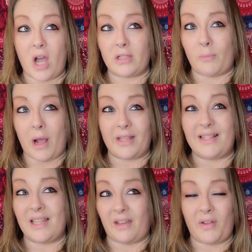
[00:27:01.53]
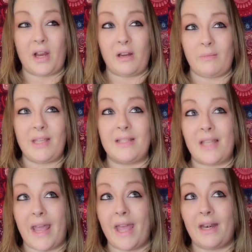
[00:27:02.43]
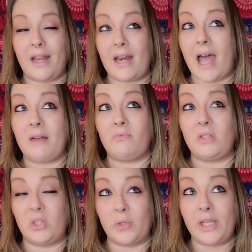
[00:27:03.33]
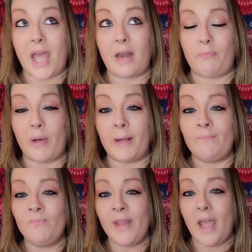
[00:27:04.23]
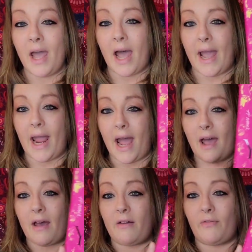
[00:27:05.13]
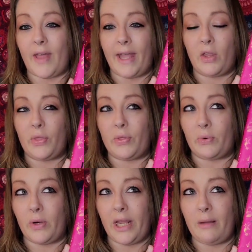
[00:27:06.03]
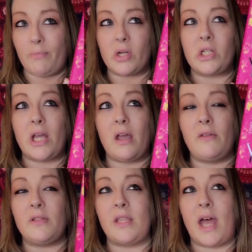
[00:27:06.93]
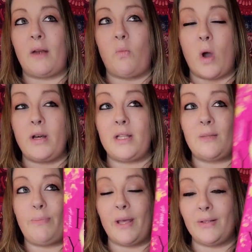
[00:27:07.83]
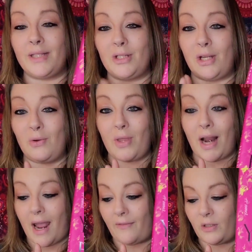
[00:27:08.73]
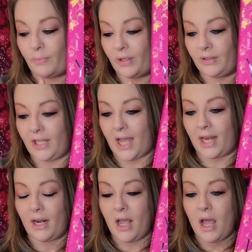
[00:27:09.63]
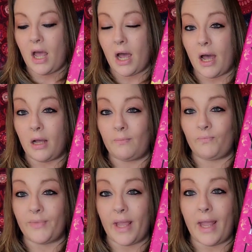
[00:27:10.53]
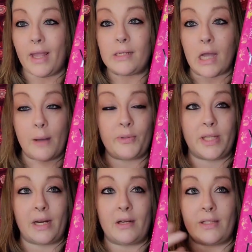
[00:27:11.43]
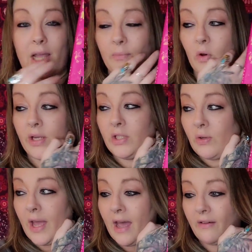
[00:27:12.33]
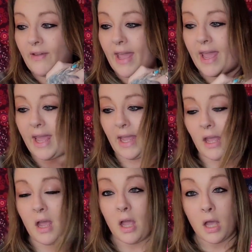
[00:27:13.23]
vlogs are probably sick of hearing me say it and not do it yet, but I have like 3 bookshelves that one is built, 2 that I have to build yet. And upstairs I'm going to have a